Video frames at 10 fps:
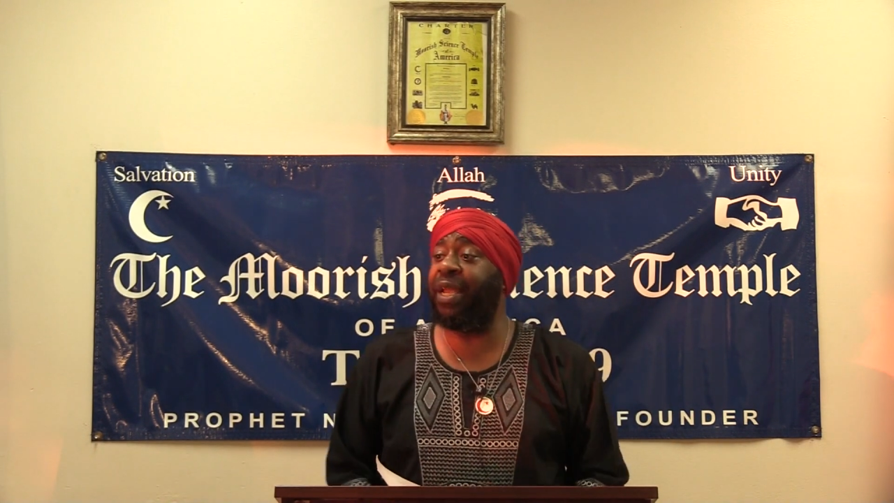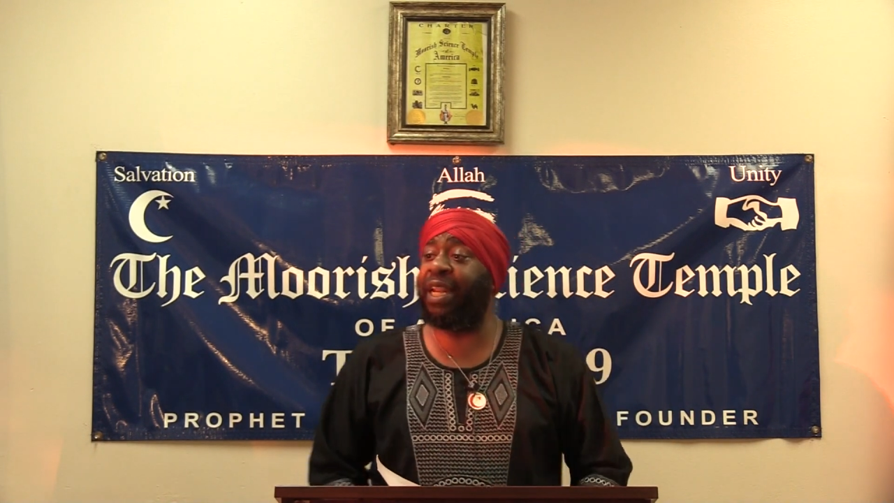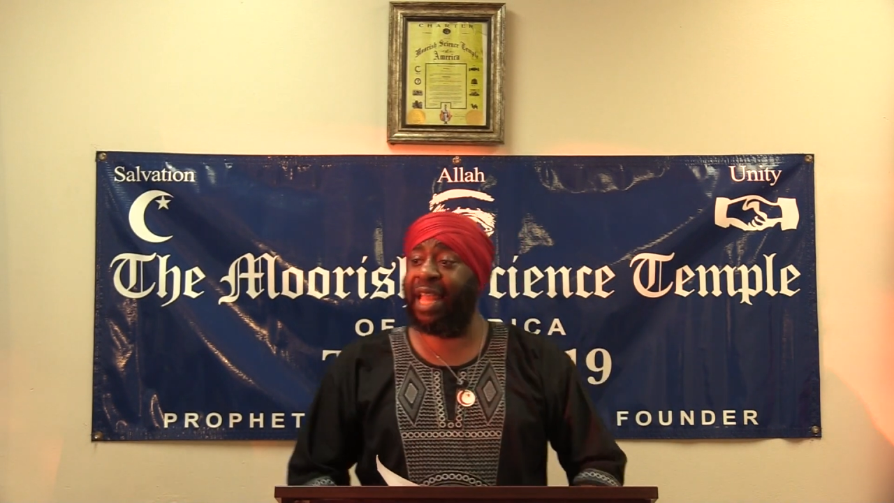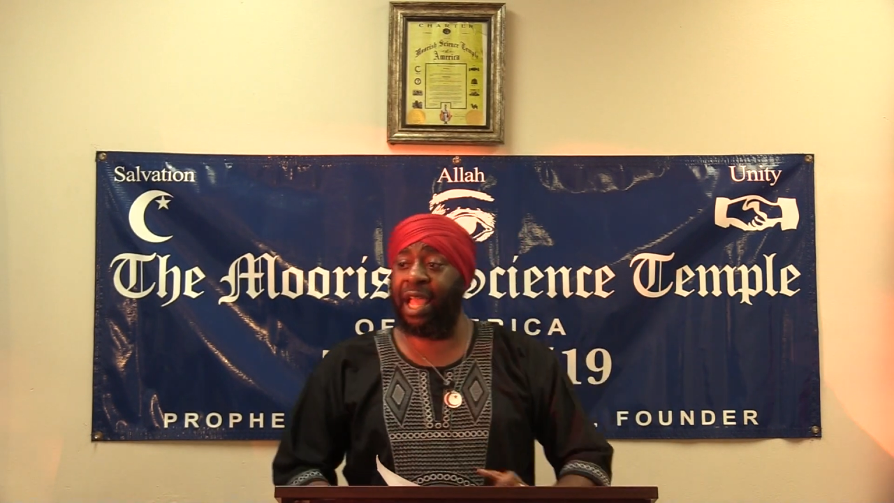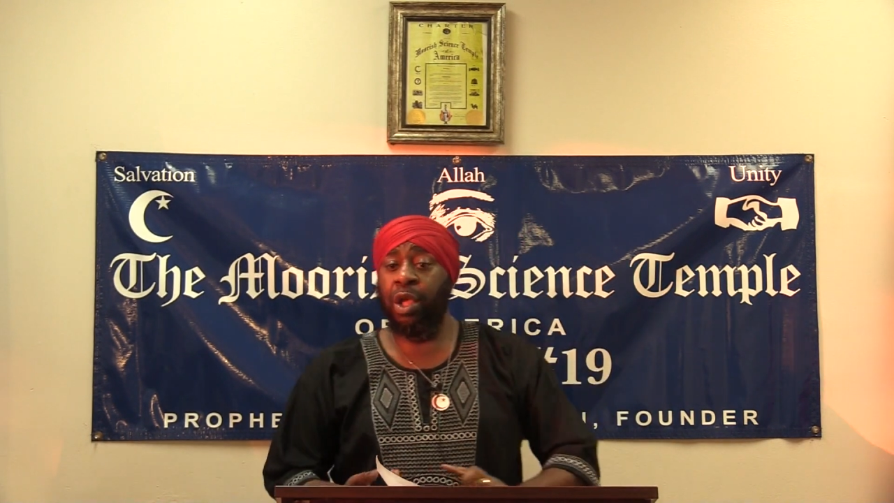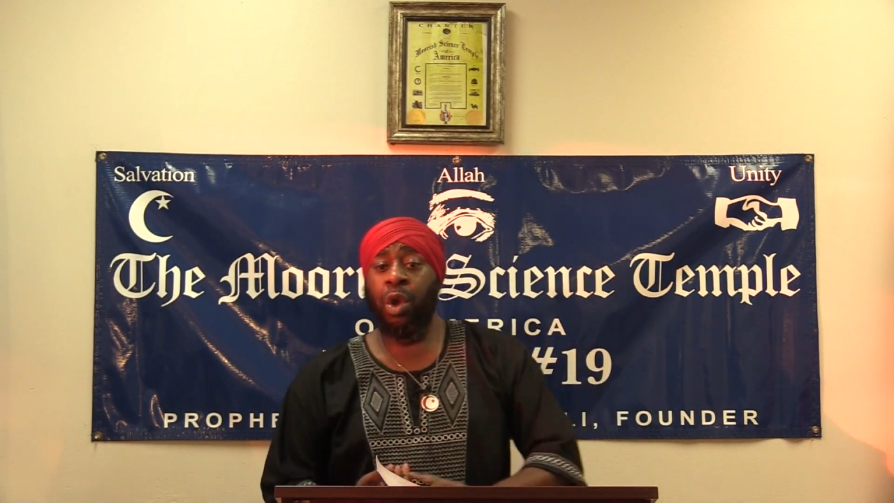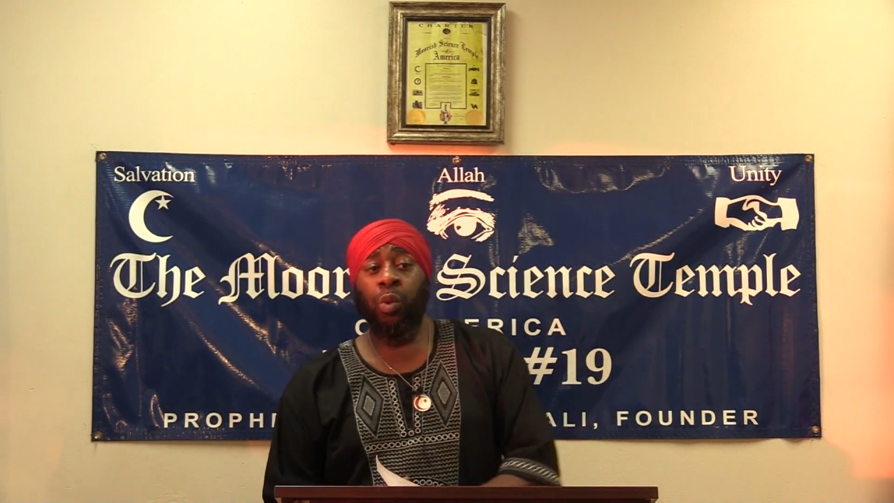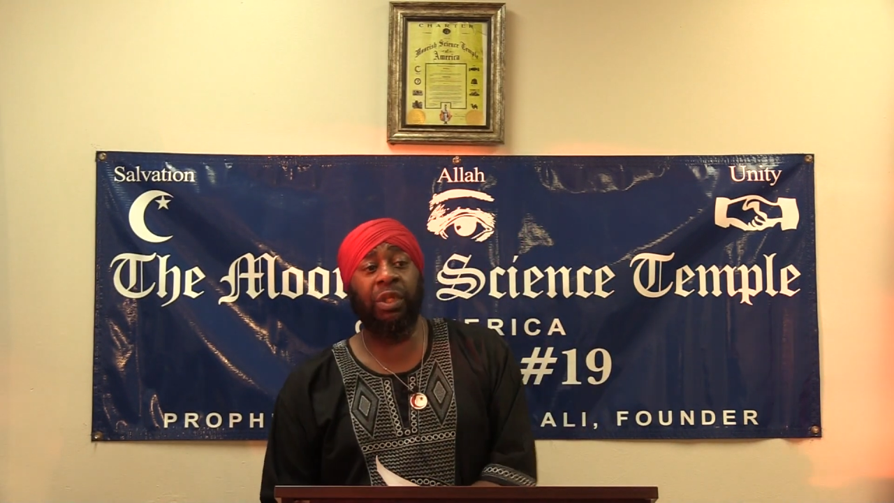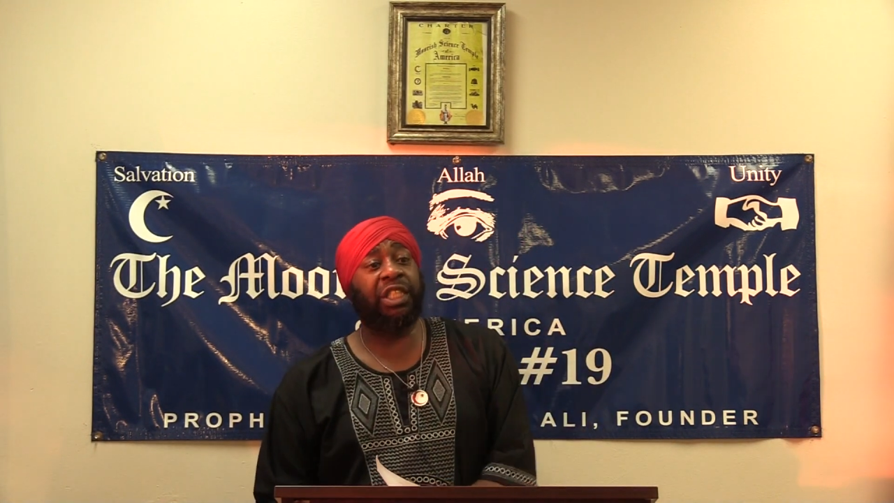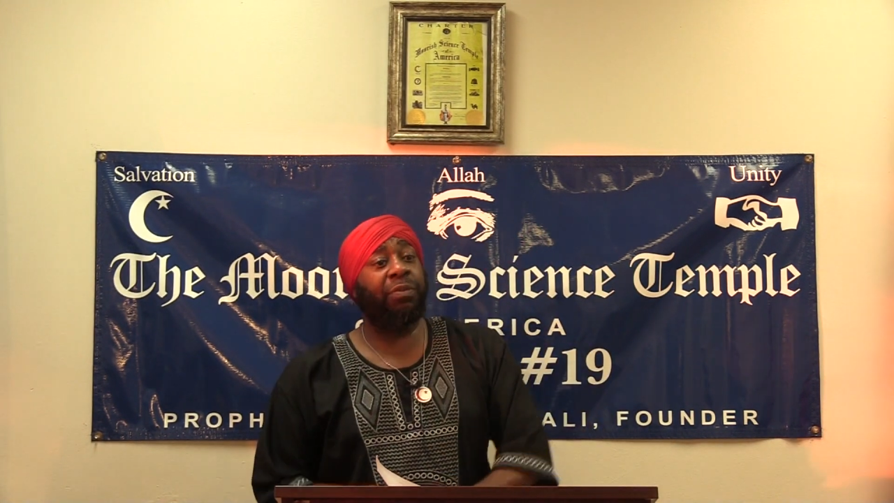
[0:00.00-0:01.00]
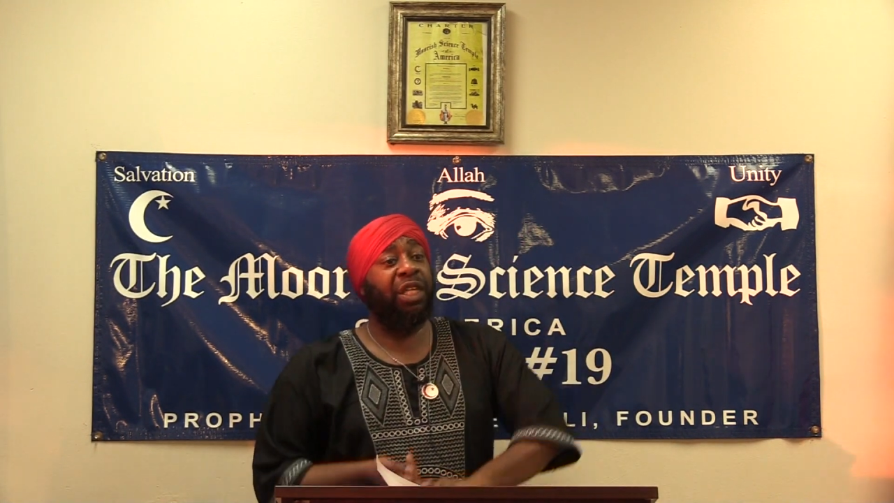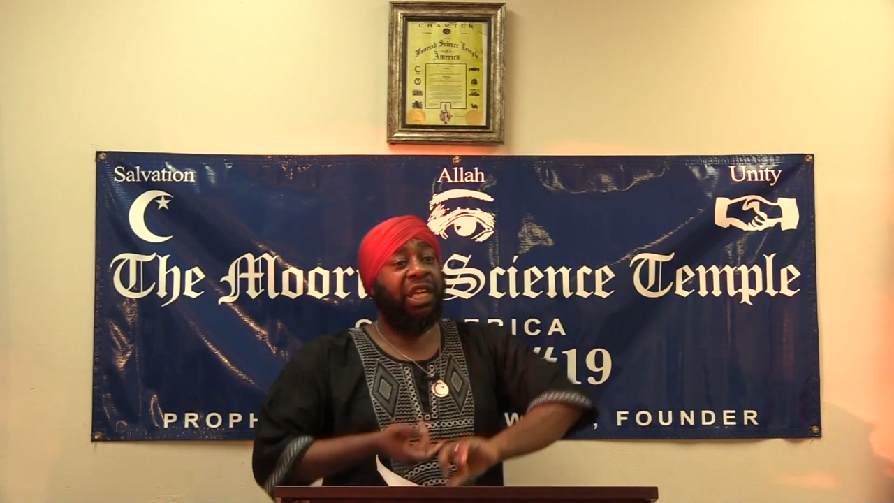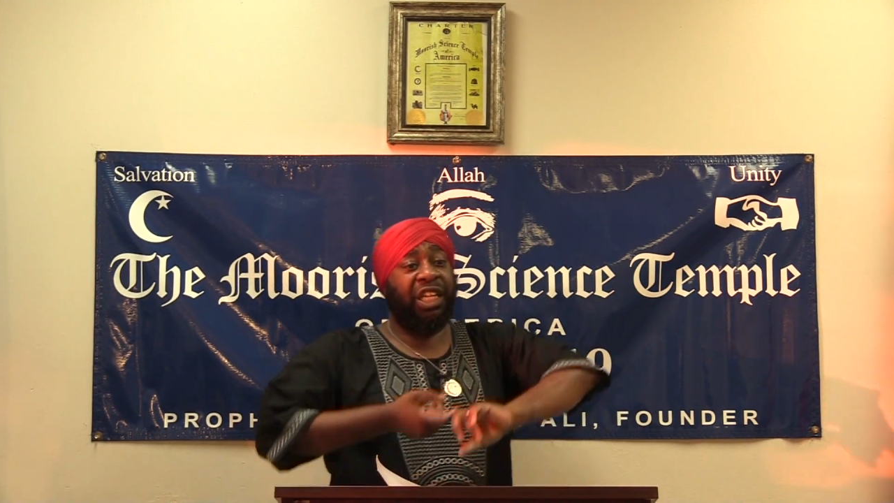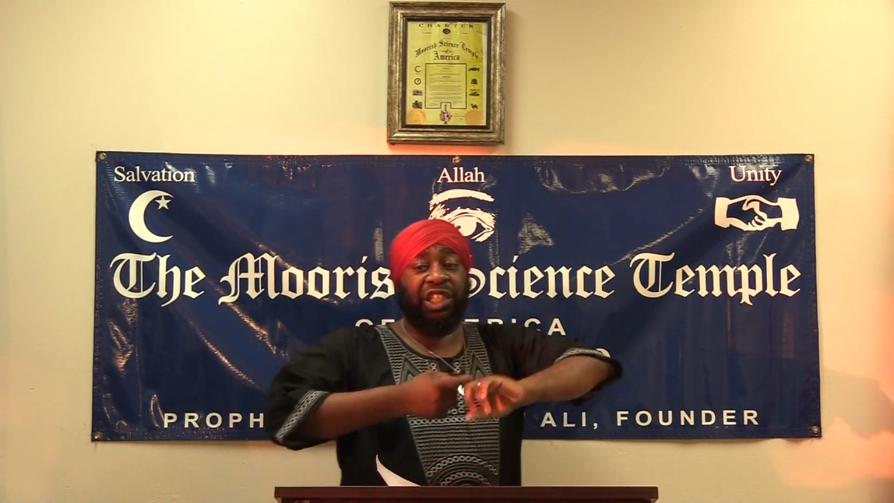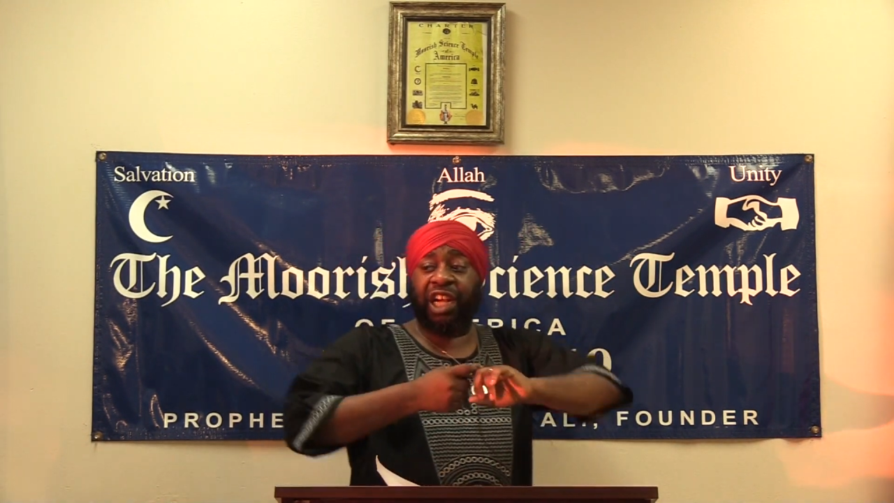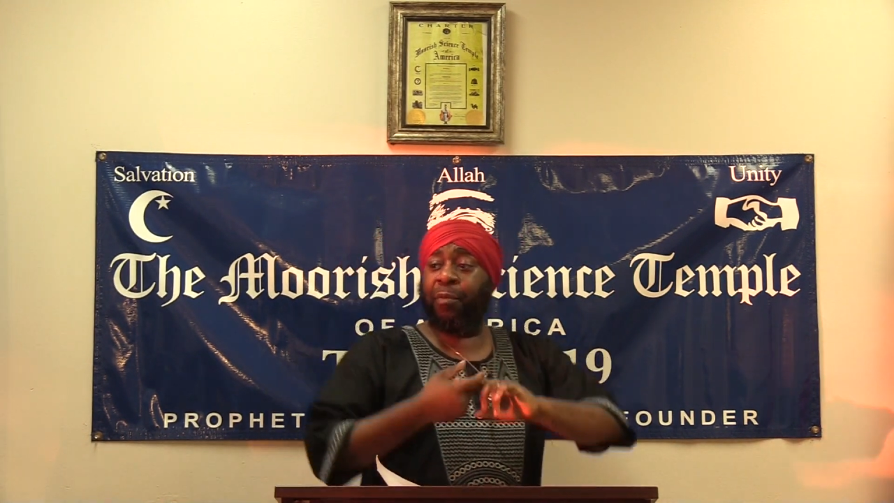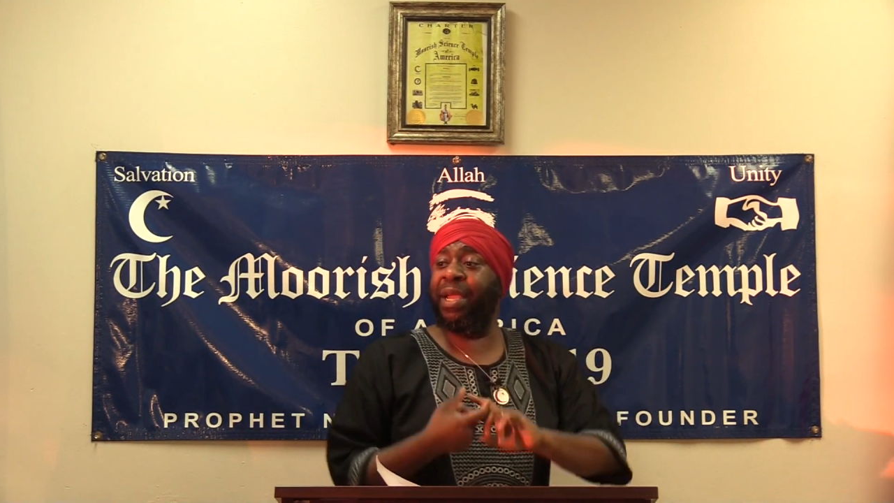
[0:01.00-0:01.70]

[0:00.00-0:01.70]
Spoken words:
Meaning that when something conjunctive,